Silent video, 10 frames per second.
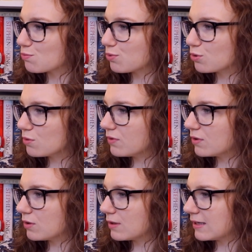to prove
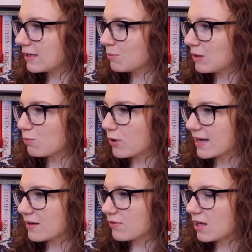he can be
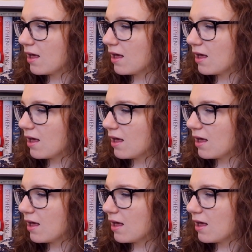brave.